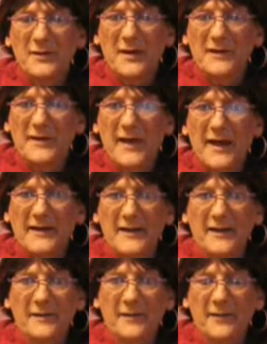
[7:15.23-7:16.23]
They attack
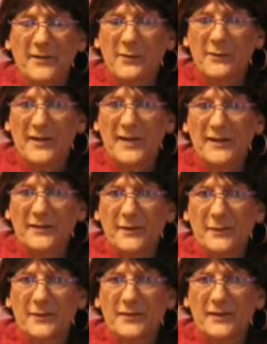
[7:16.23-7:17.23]
anything that goes against
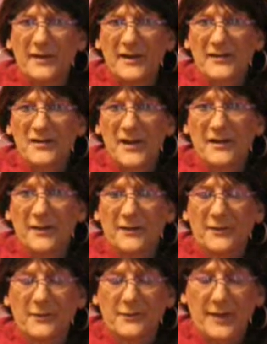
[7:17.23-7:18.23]
their silly
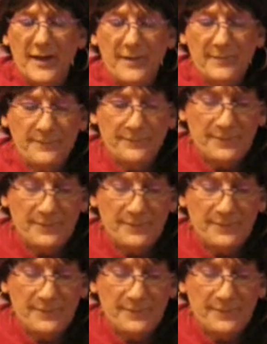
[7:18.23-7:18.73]
agendas, okay?